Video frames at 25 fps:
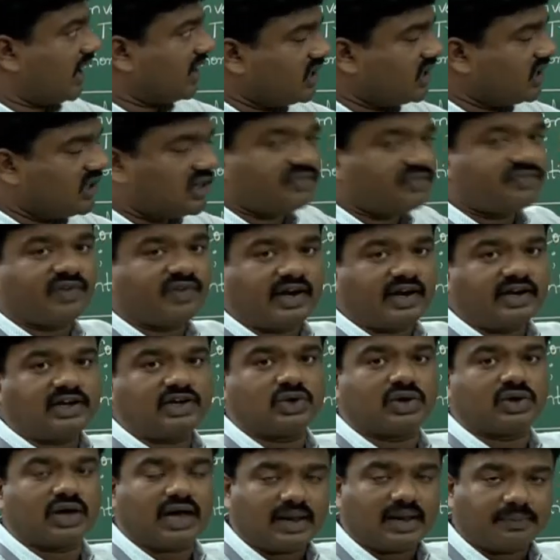
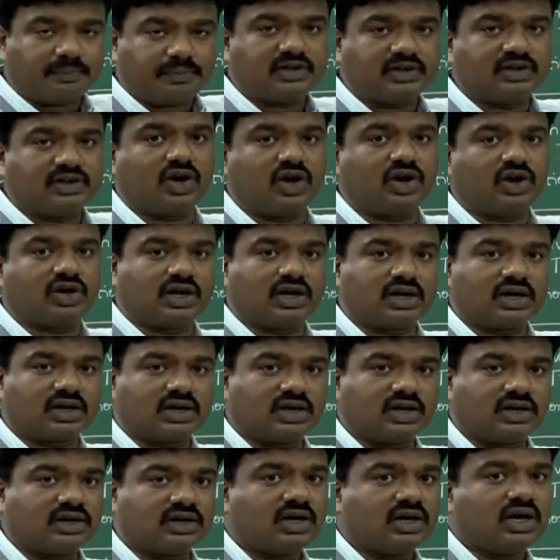identified to happen or
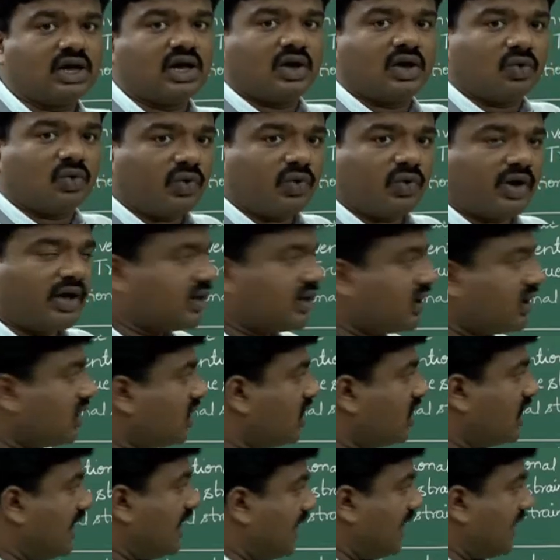occur when
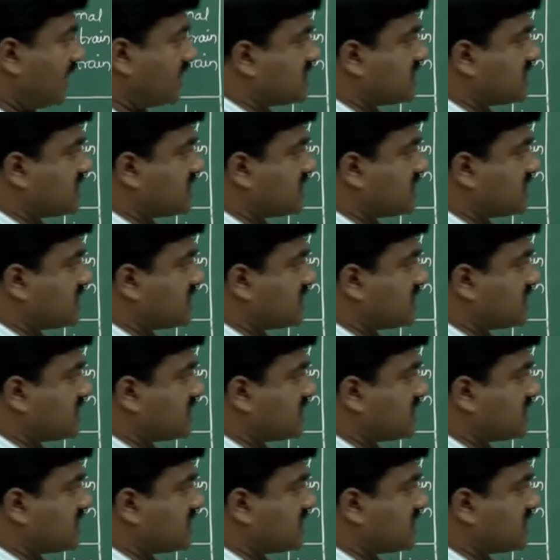a